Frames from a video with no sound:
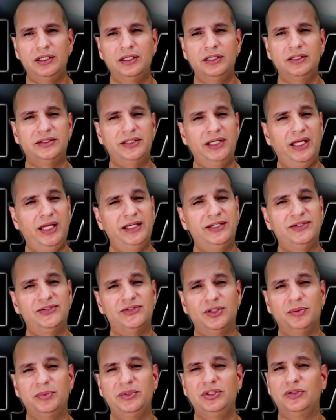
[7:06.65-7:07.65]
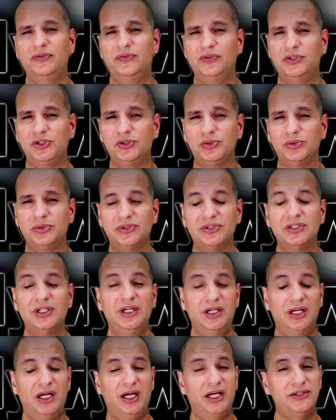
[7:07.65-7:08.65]
takes some individuals
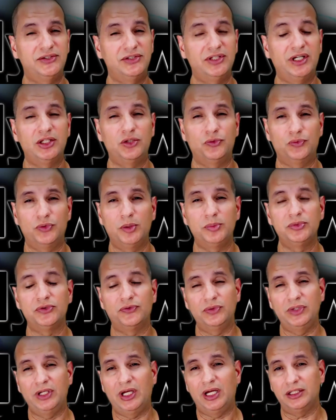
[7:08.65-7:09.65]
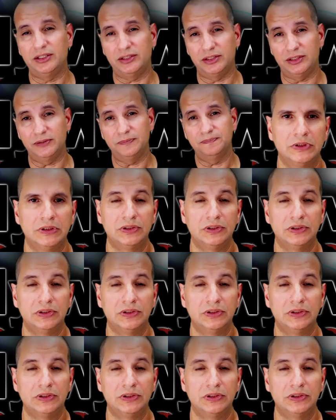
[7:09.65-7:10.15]
outside the realms of reality.